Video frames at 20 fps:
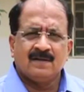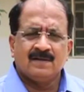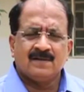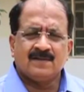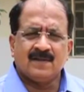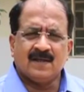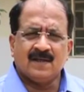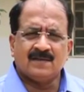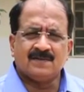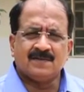
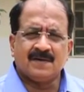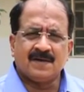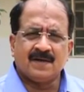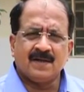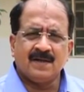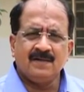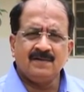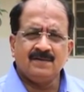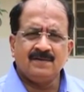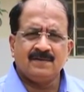sales
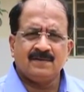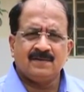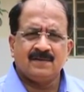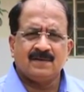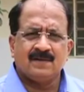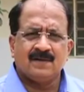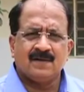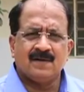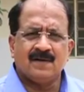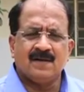returns,
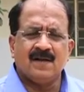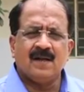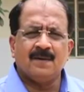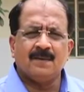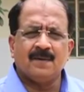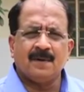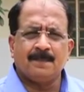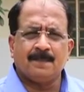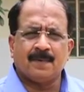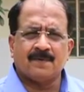
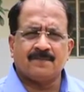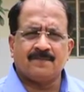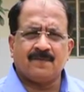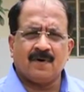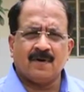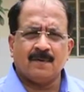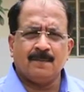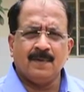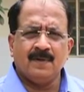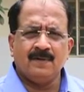delivery
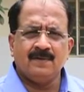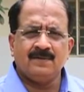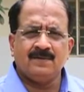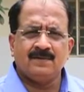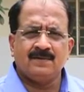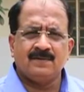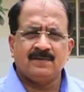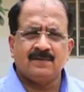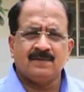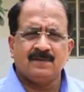
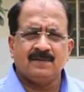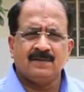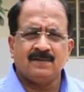performance,